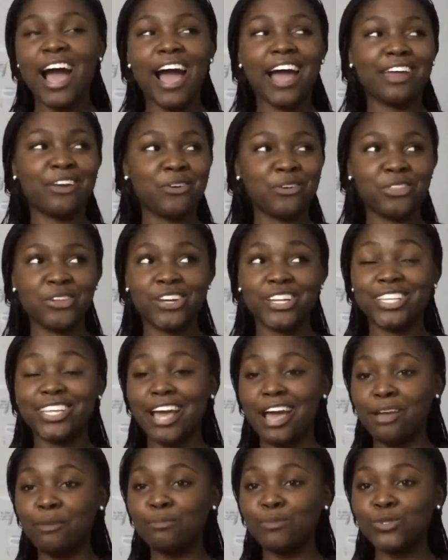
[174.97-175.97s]
I know there are
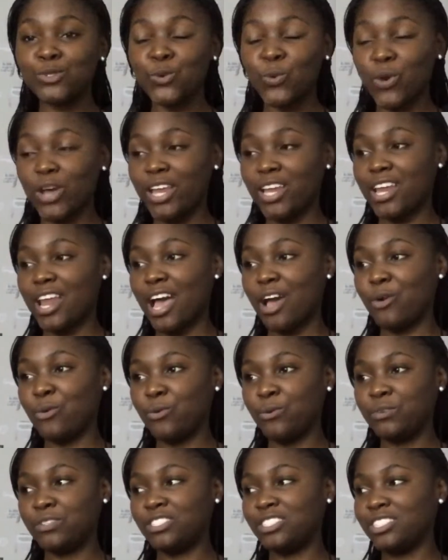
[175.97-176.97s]
times when I
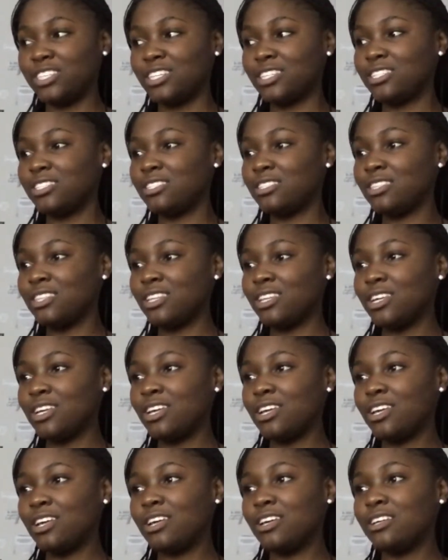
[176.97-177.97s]
would just
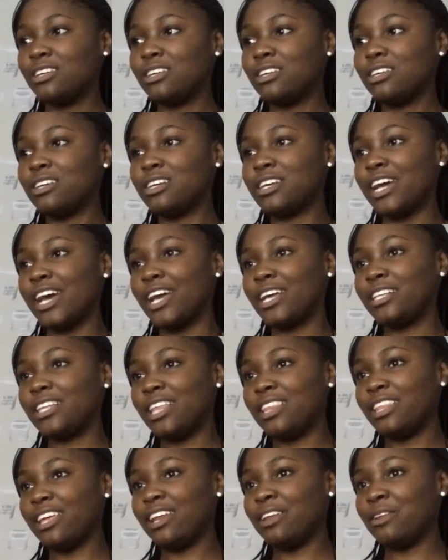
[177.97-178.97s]
write
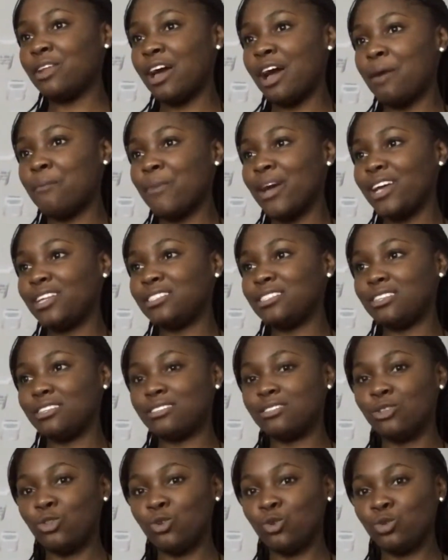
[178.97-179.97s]
and then I might
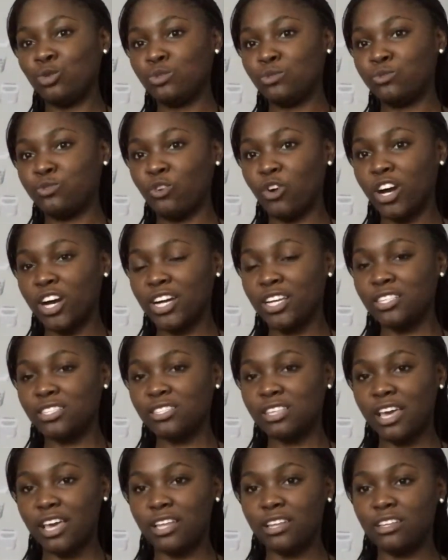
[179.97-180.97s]
just lose
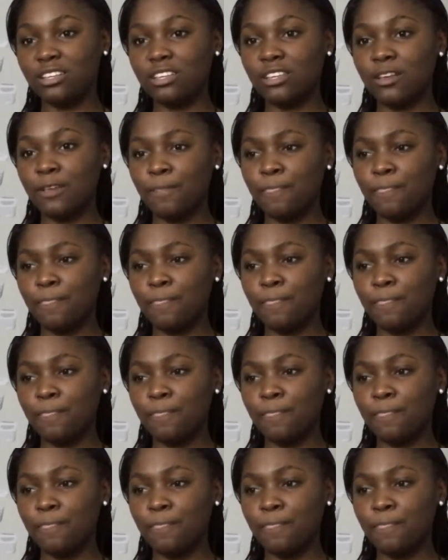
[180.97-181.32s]
focus, and